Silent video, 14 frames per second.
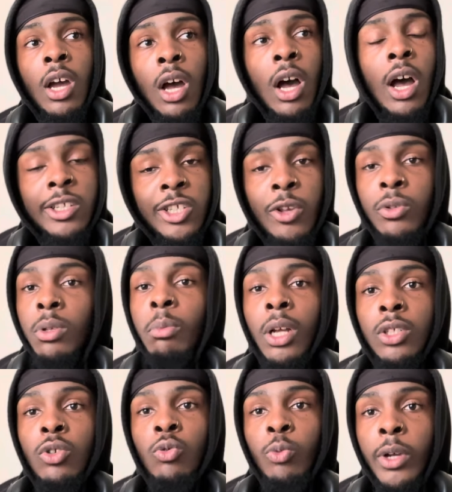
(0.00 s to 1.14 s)
I'll tell somebody
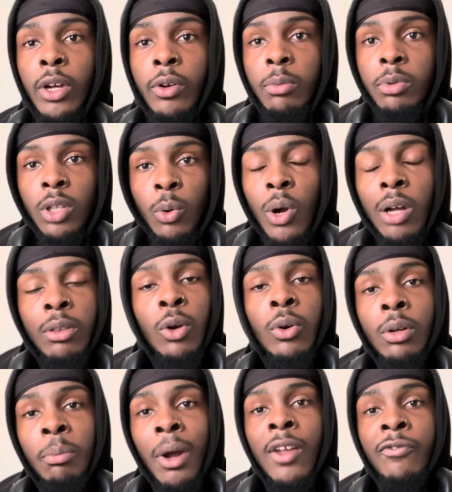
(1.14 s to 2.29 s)
the real even though I know it
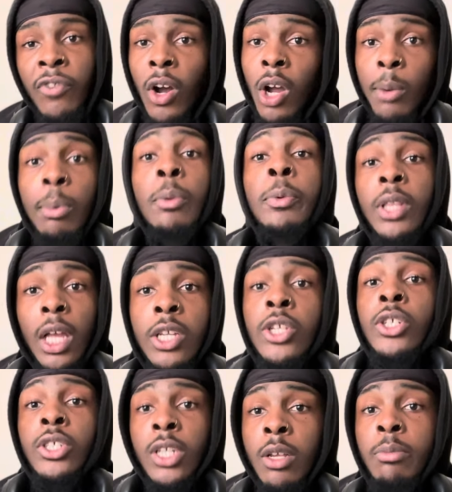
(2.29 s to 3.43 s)
might fuck up our
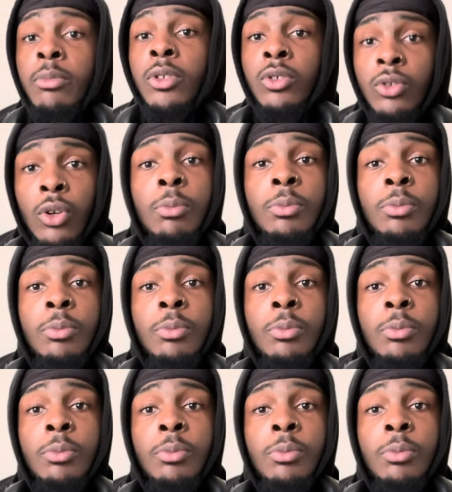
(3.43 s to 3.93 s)
relationship. You know what